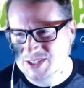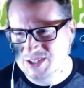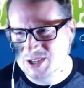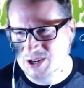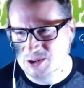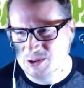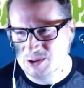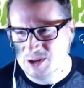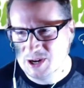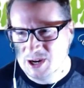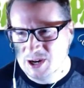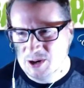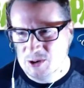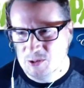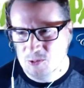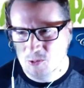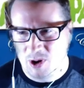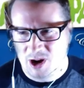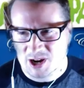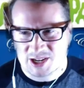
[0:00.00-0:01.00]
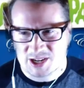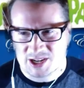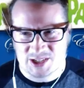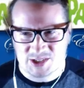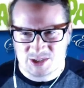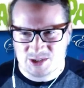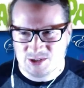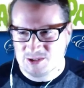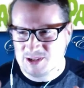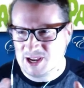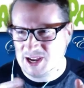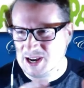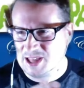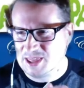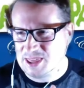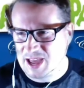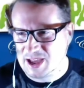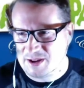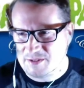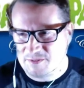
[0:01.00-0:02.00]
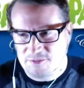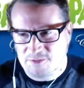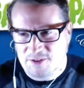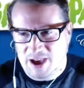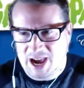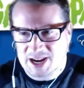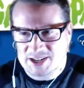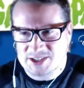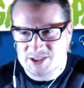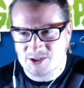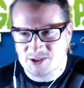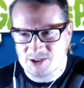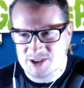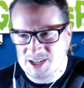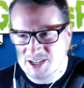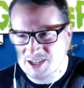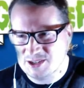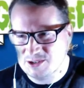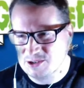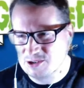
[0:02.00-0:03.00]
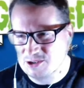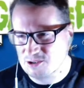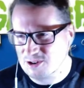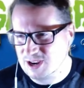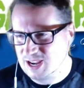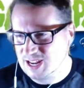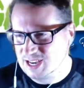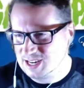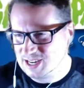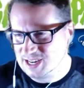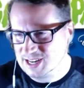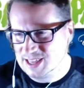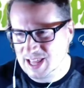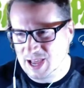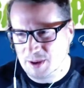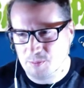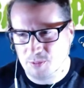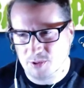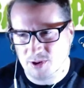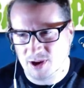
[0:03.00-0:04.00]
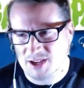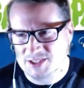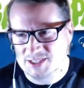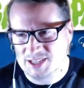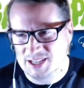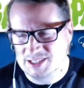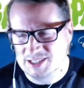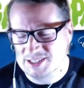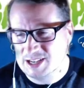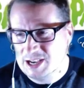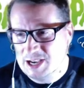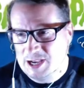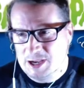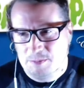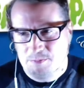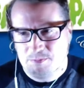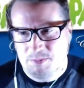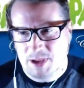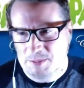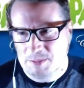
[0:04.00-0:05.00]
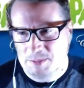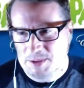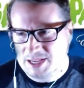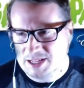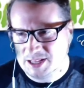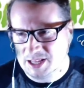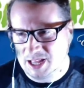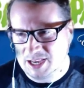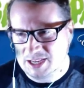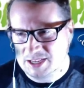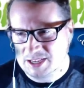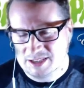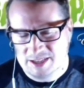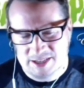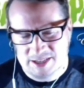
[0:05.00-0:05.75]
So walk us through kind of that factory you created in that process. Maybe like,